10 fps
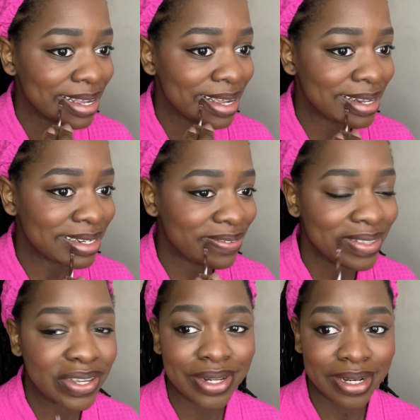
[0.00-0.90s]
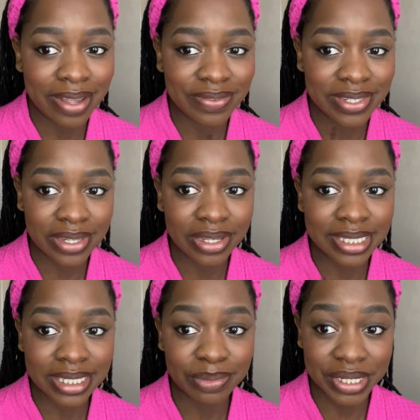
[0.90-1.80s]
I definitely couldn't have
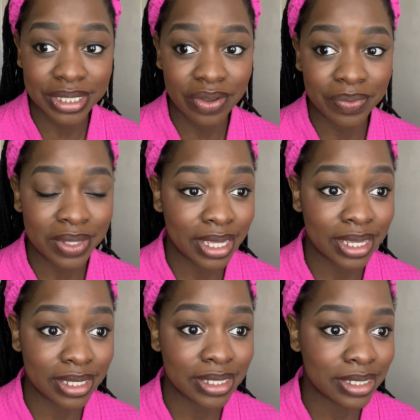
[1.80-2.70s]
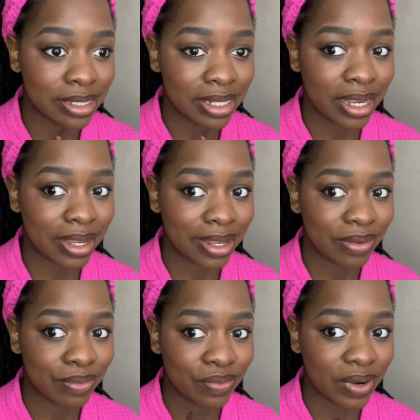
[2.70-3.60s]
seen myself with kids like
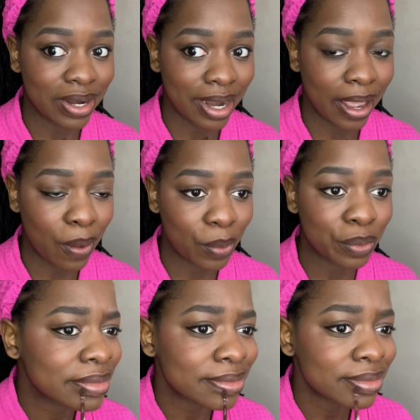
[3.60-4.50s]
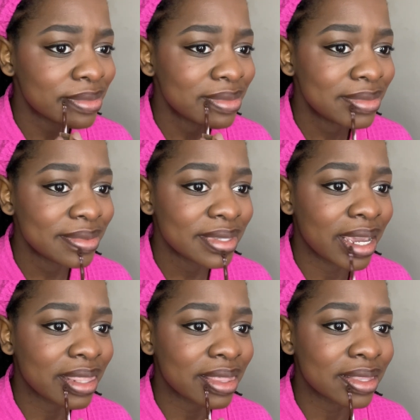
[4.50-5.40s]
right now.
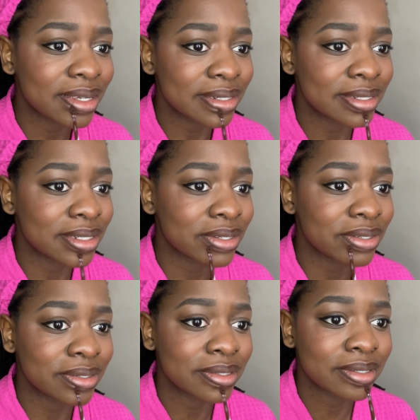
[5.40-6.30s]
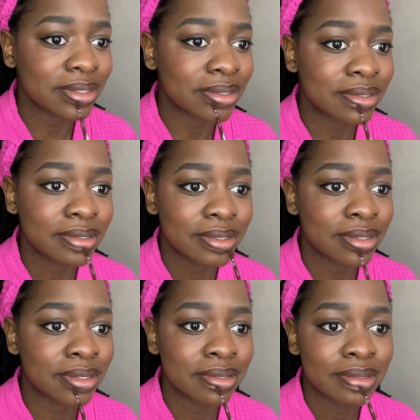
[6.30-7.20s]
I think there's still
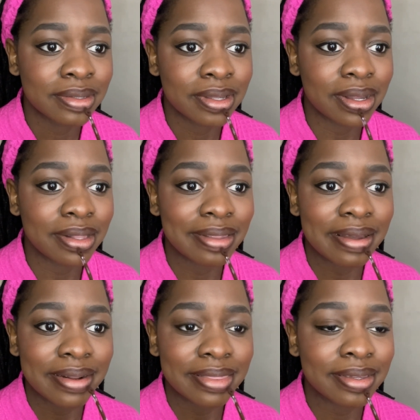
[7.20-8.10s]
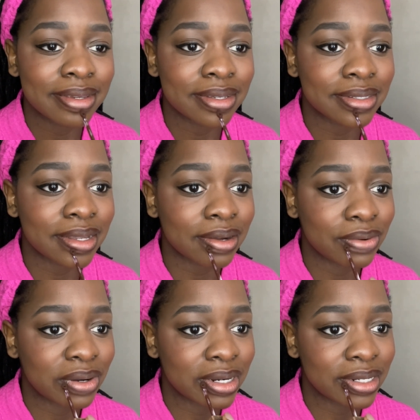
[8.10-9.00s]
a lot of things that I
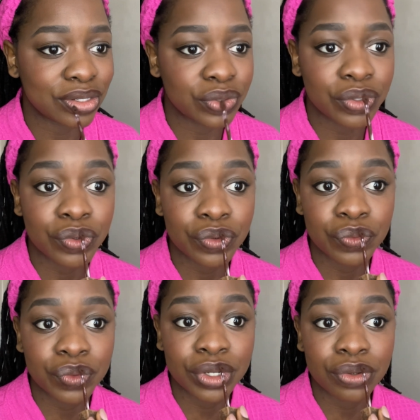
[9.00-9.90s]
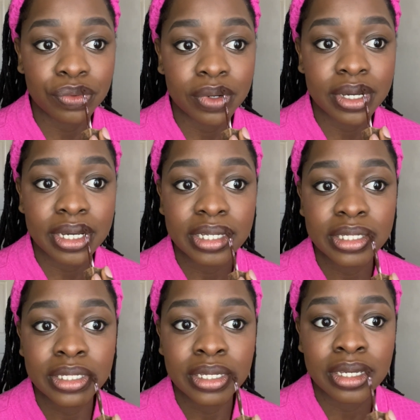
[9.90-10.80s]
want to do
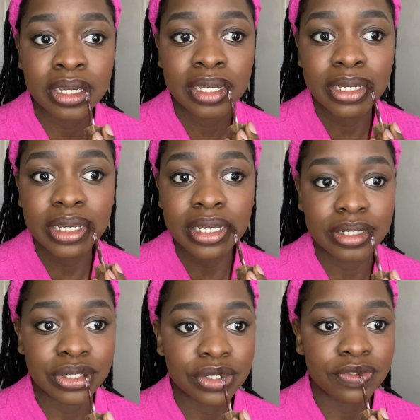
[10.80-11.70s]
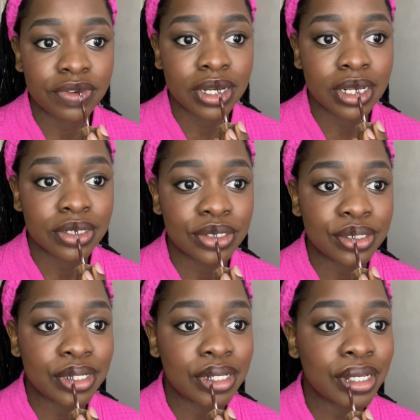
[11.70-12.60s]
career-wise and just
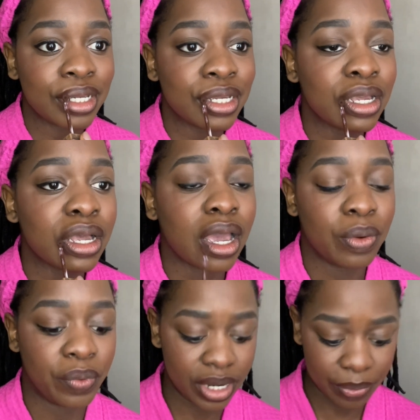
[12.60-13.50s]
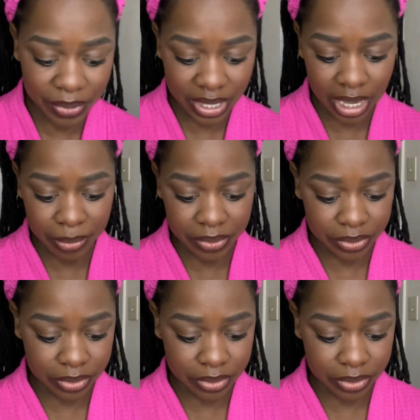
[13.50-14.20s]
financially. I want to be able